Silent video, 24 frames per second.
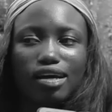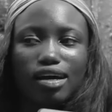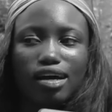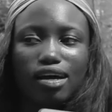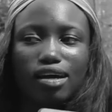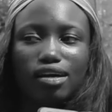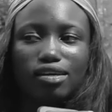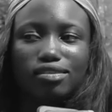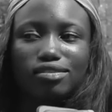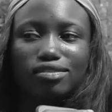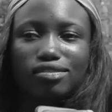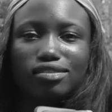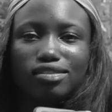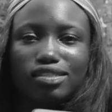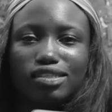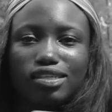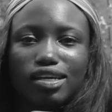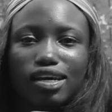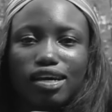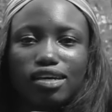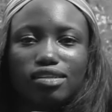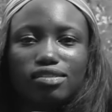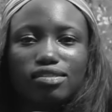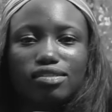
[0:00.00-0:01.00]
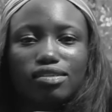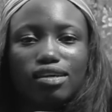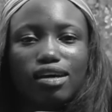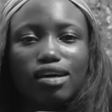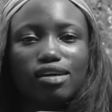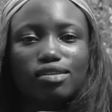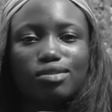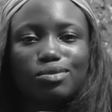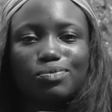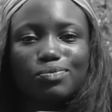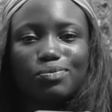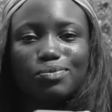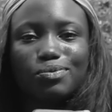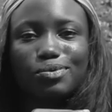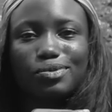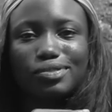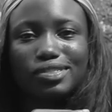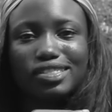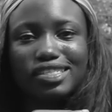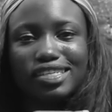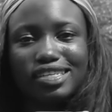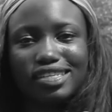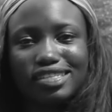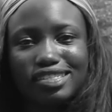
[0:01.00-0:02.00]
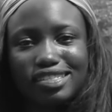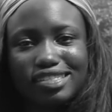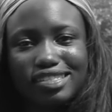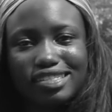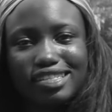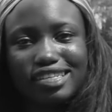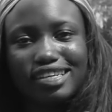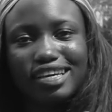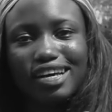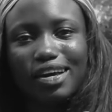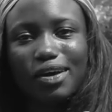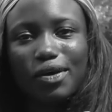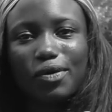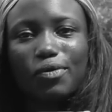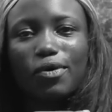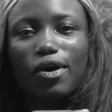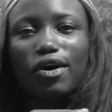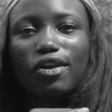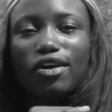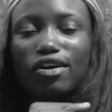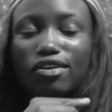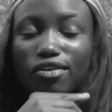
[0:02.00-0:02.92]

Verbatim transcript: and the EndSARS protest. Well, a